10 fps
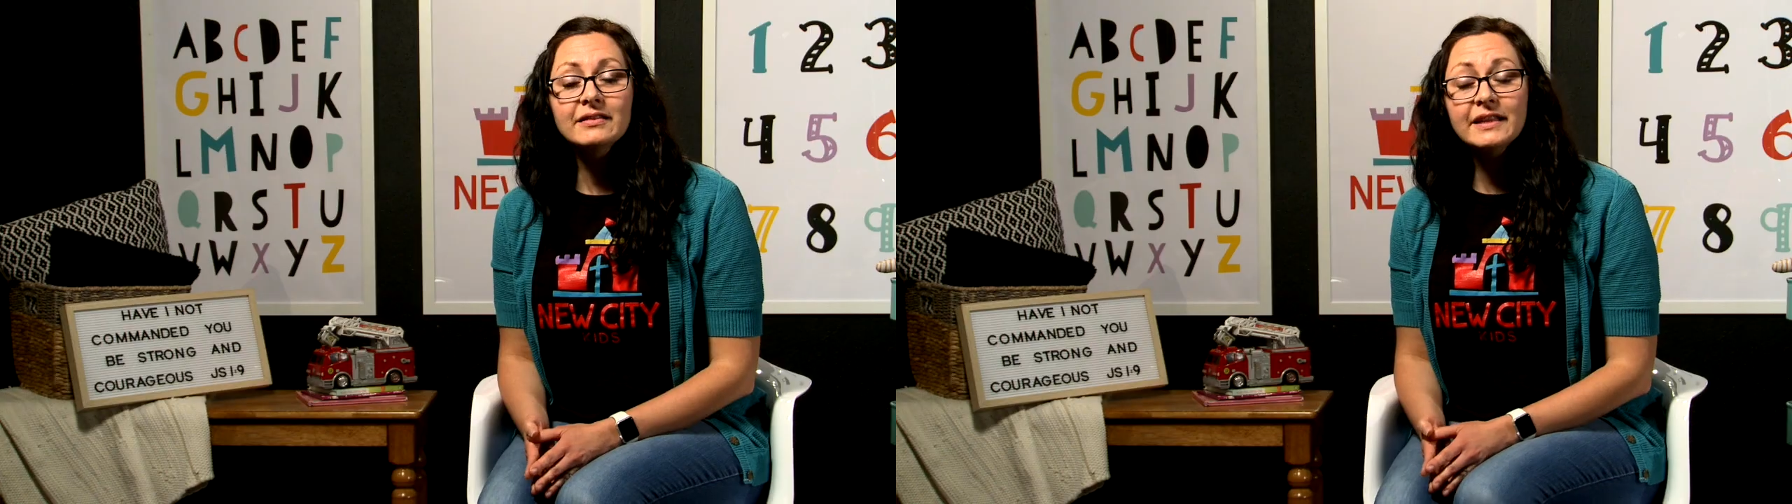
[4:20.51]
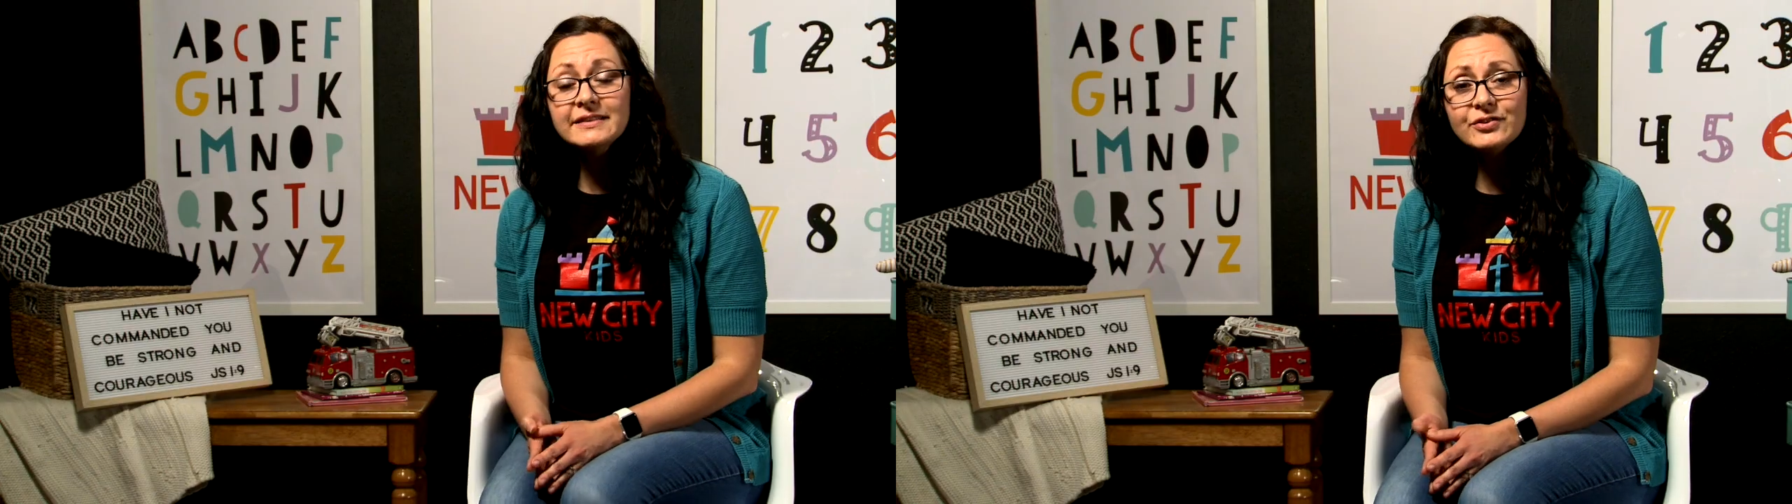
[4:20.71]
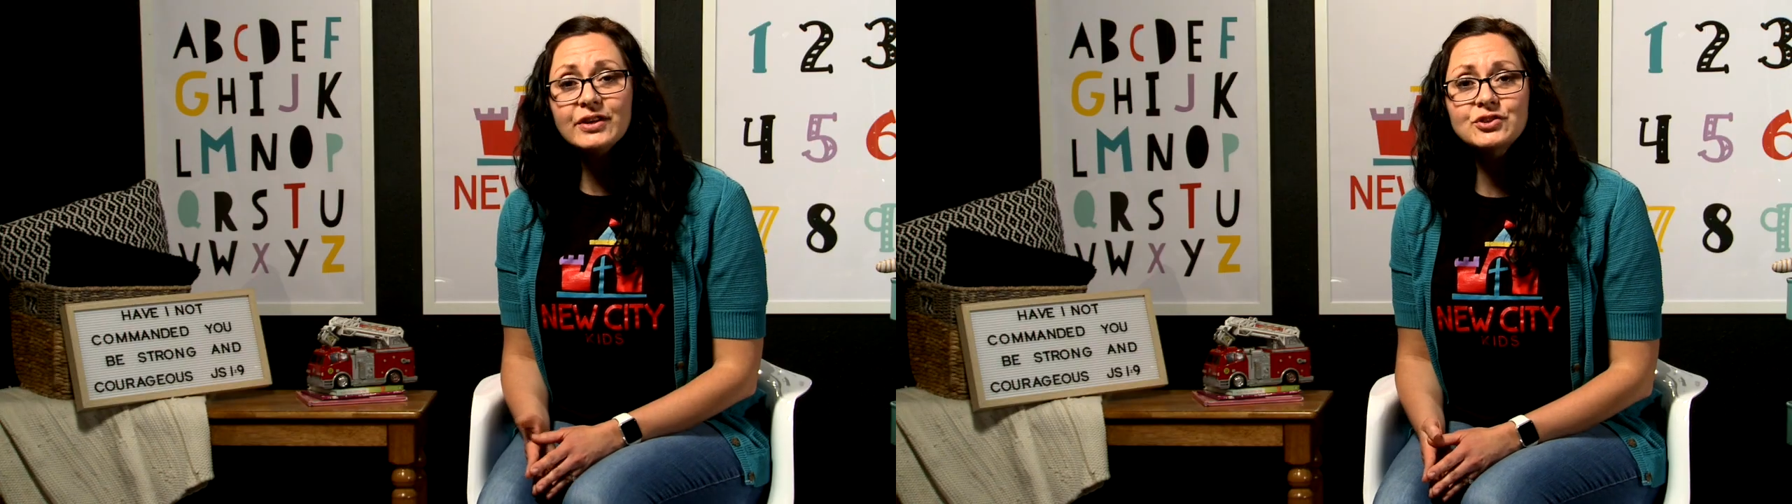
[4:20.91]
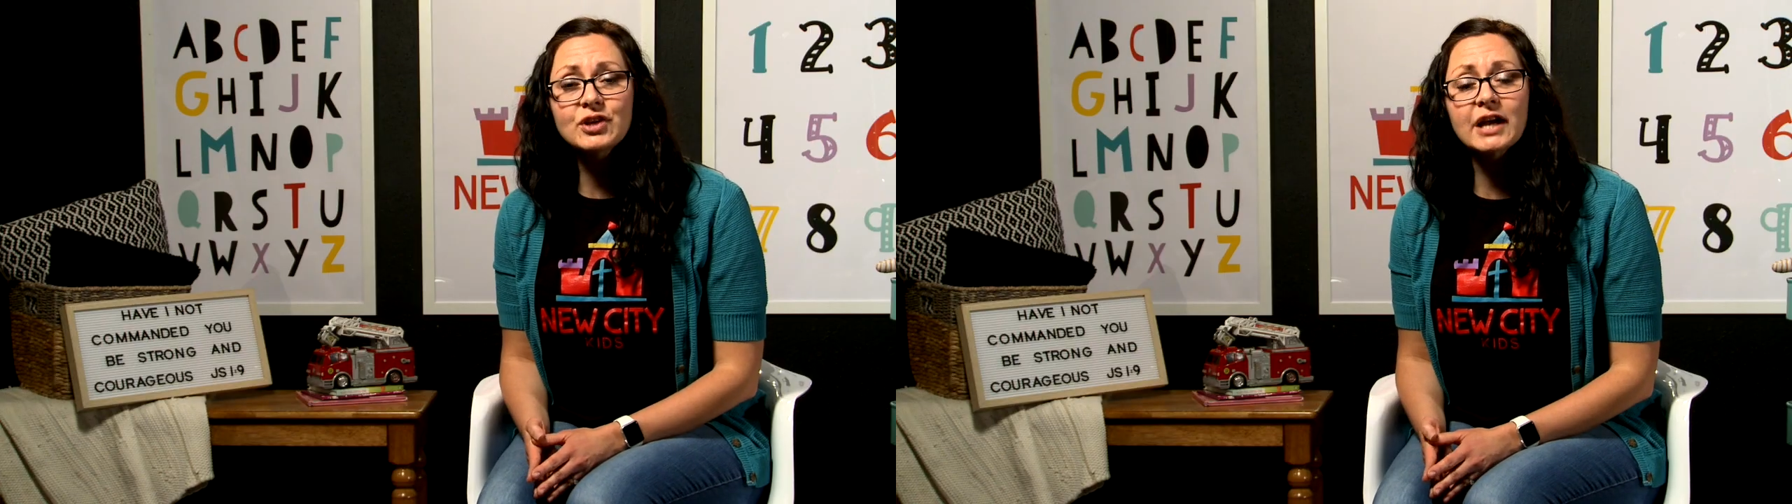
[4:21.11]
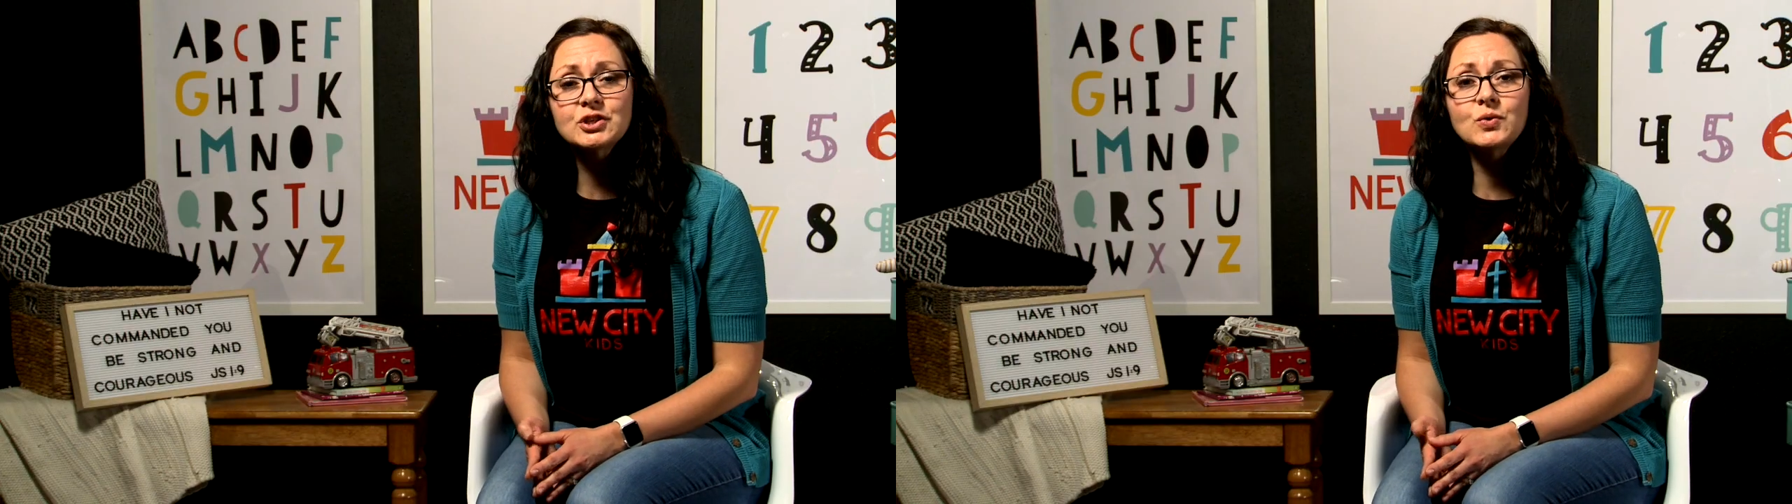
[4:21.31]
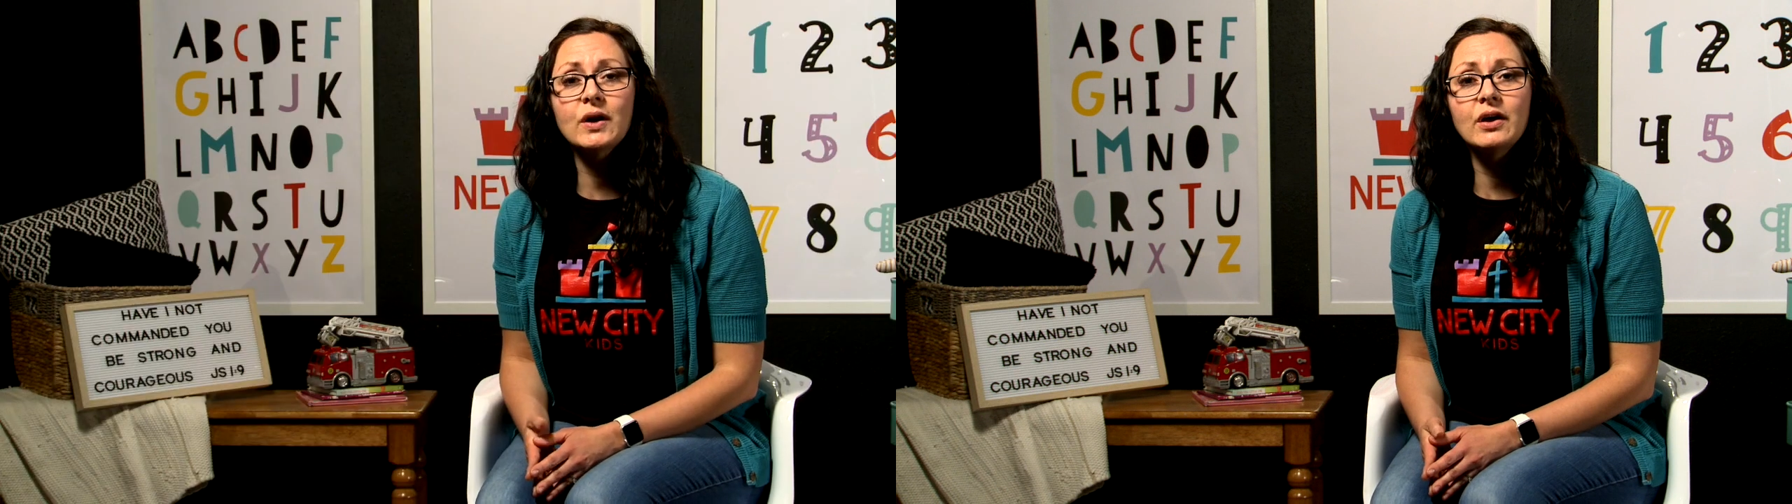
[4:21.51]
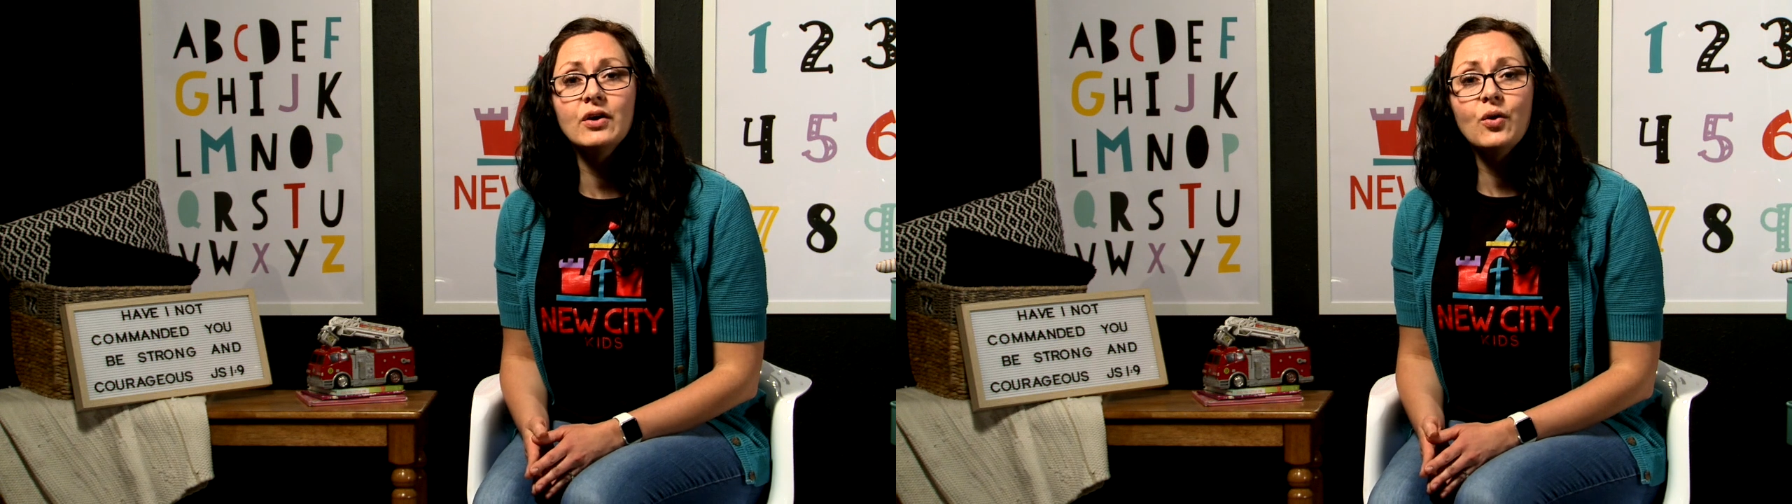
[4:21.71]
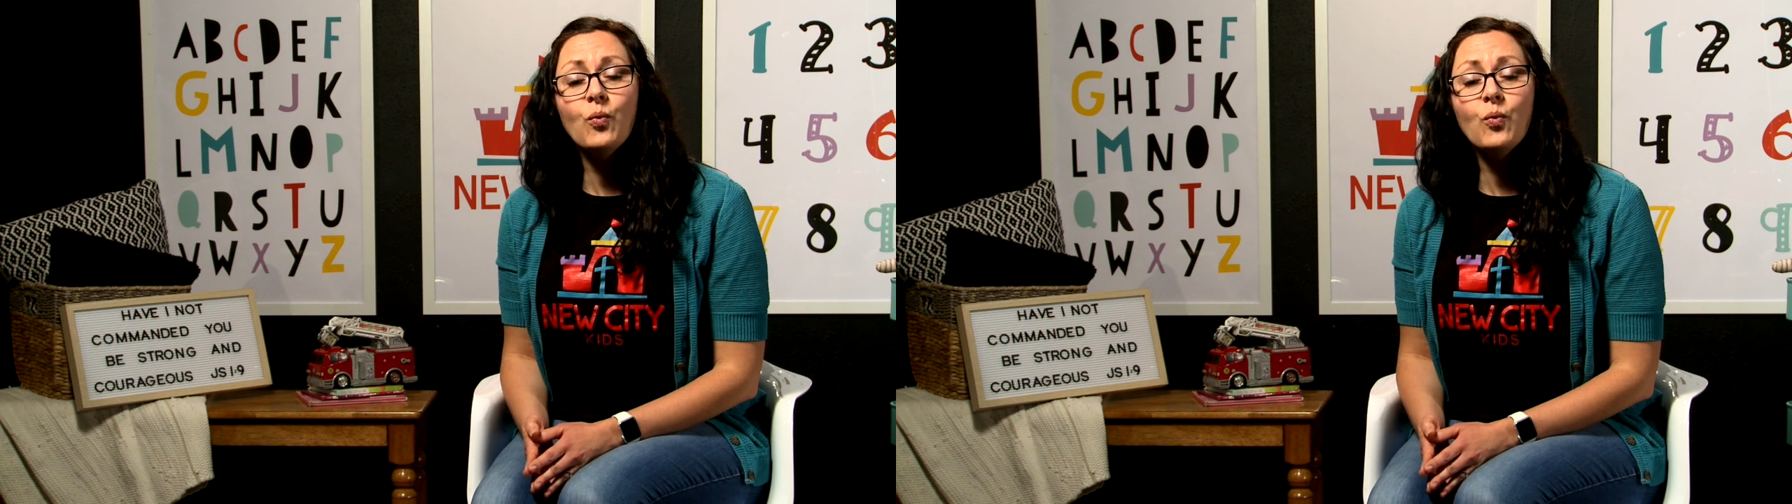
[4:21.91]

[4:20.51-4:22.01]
Let's look at Joshua